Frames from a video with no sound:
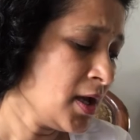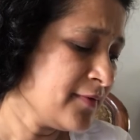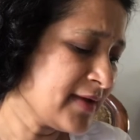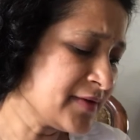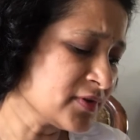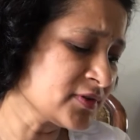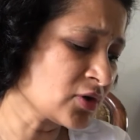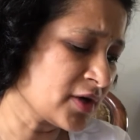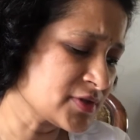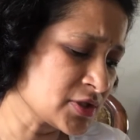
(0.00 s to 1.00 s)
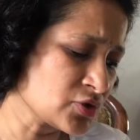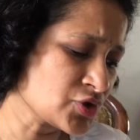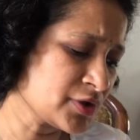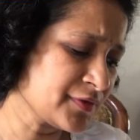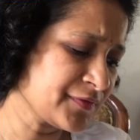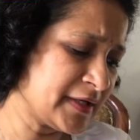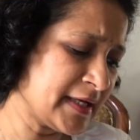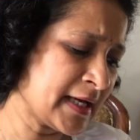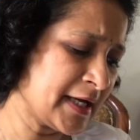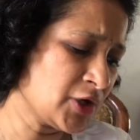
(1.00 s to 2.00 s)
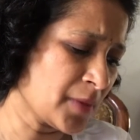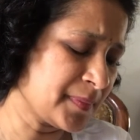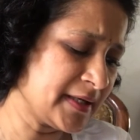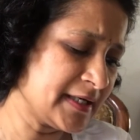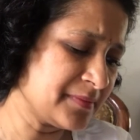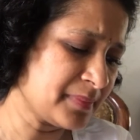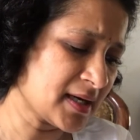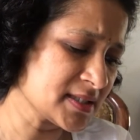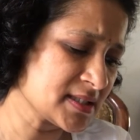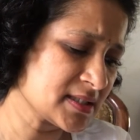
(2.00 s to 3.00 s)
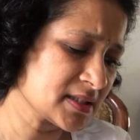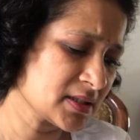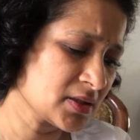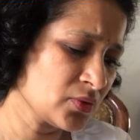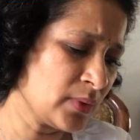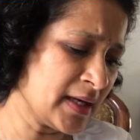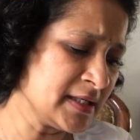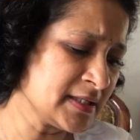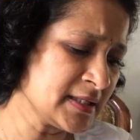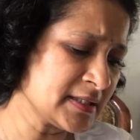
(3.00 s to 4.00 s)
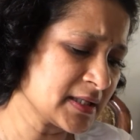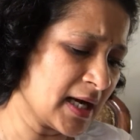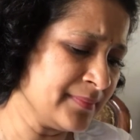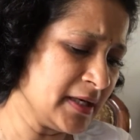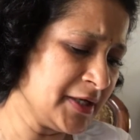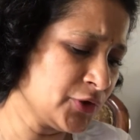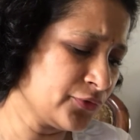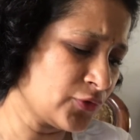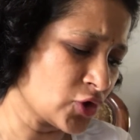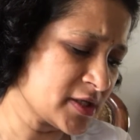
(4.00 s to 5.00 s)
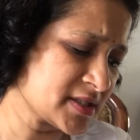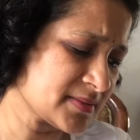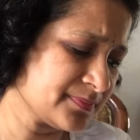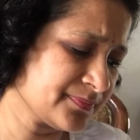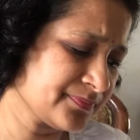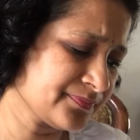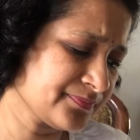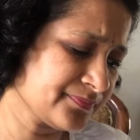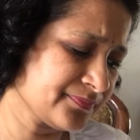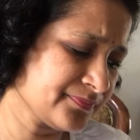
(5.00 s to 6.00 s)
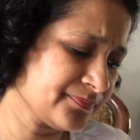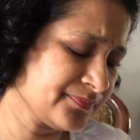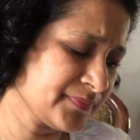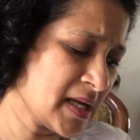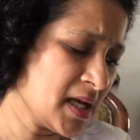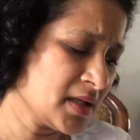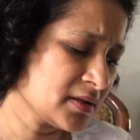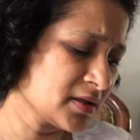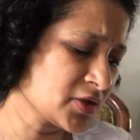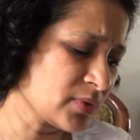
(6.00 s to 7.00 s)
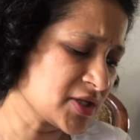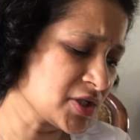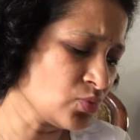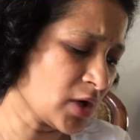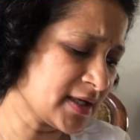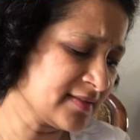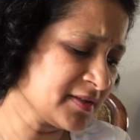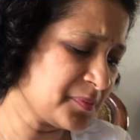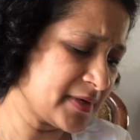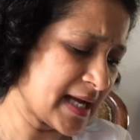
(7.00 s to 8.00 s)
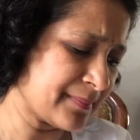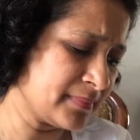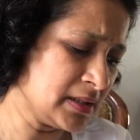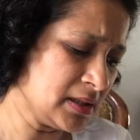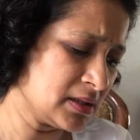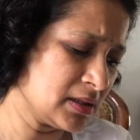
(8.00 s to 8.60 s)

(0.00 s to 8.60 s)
When was the Constitution of India adopted and passed? When did it come into force? Third question, what is a preamble?